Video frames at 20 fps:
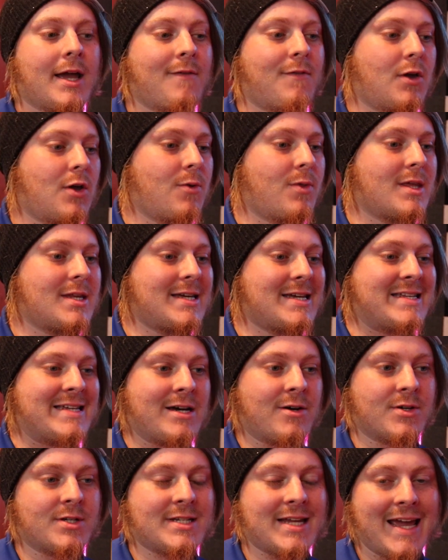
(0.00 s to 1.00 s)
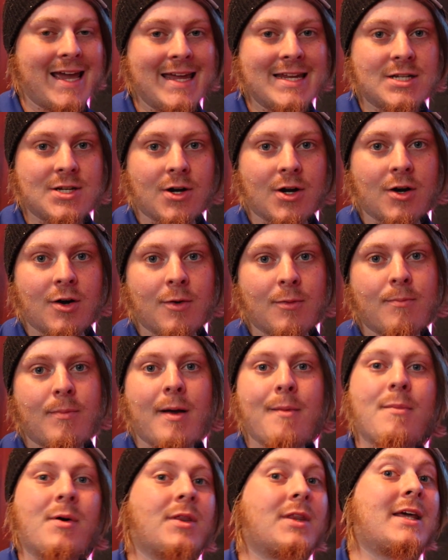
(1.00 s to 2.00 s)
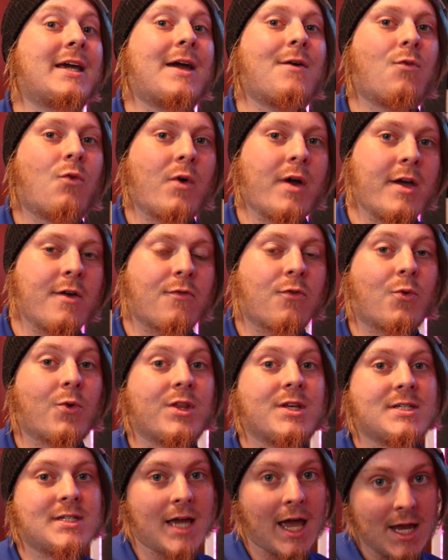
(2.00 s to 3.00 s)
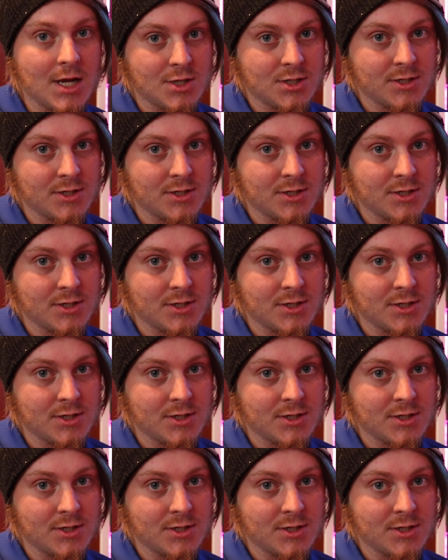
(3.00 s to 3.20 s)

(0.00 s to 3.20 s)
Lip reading: giving you the details to enter my monthly giveaway for the skate